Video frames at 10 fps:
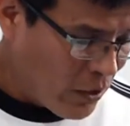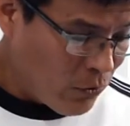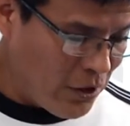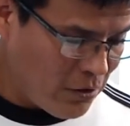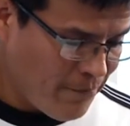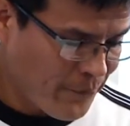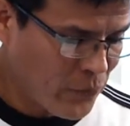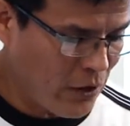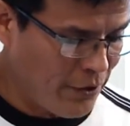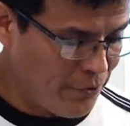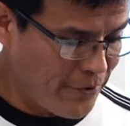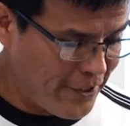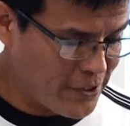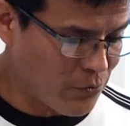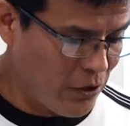Well, on the
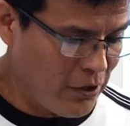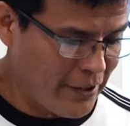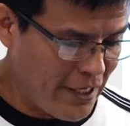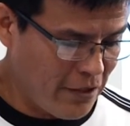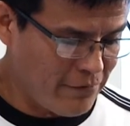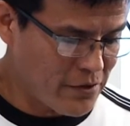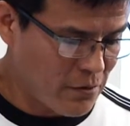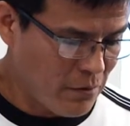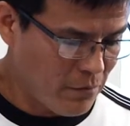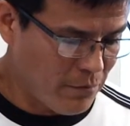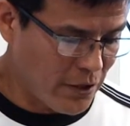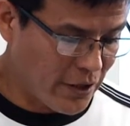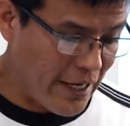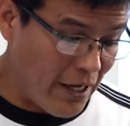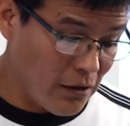res, we're all natives, but
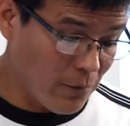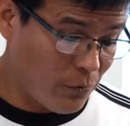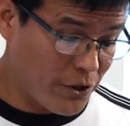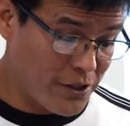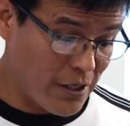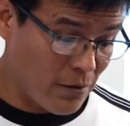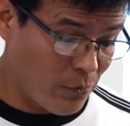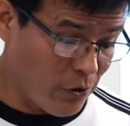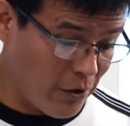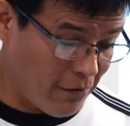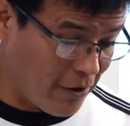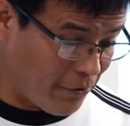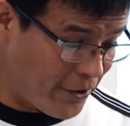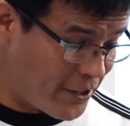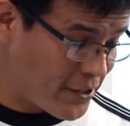Gallup, which is at the border of our
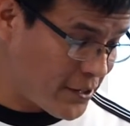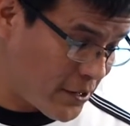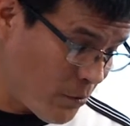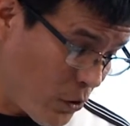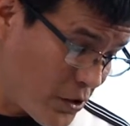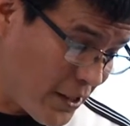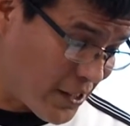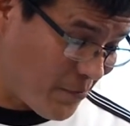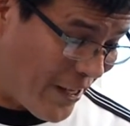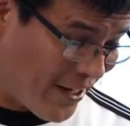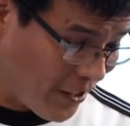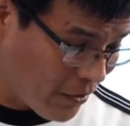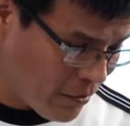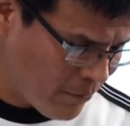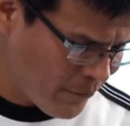res, is mostly Hispanic.
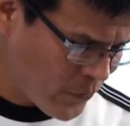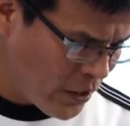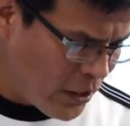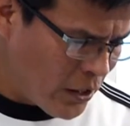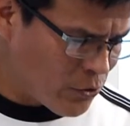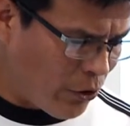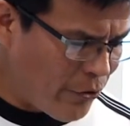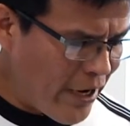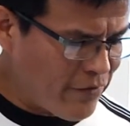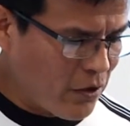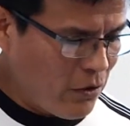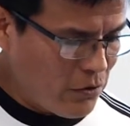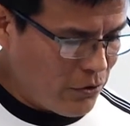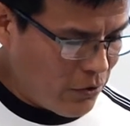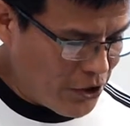It's where we have to go
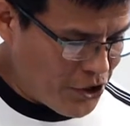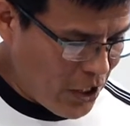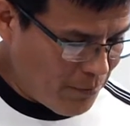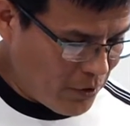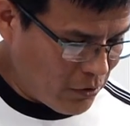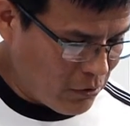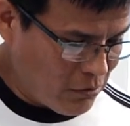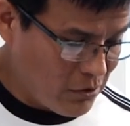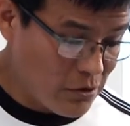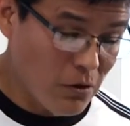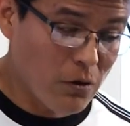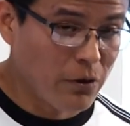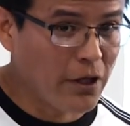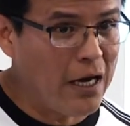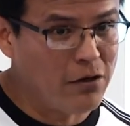to do our shopping, so
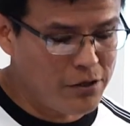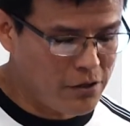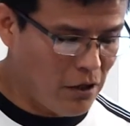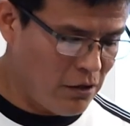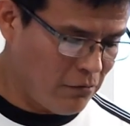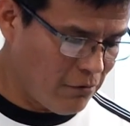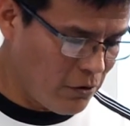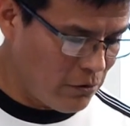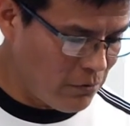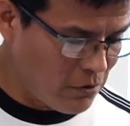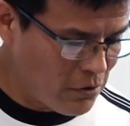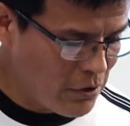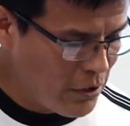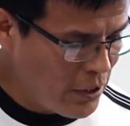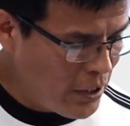encounters are
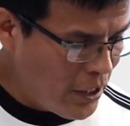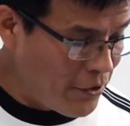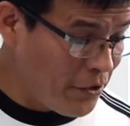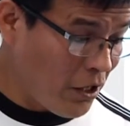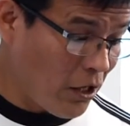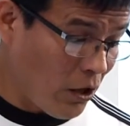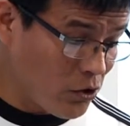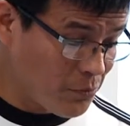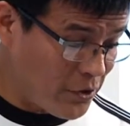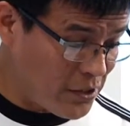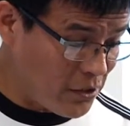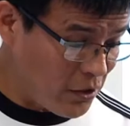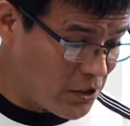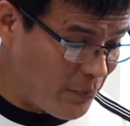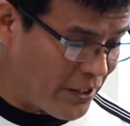unavoidable. And they're not always
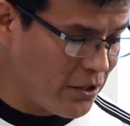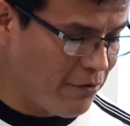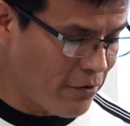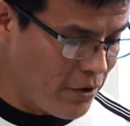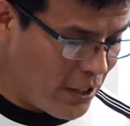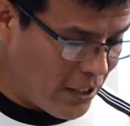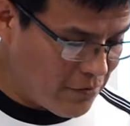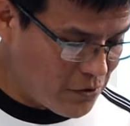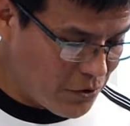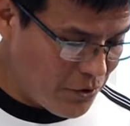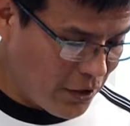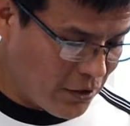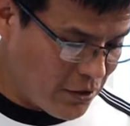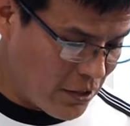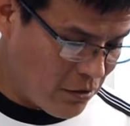pleasant, especially for the natives who drink
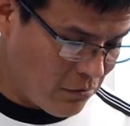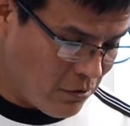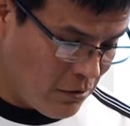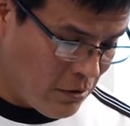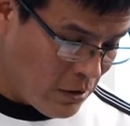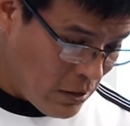in town.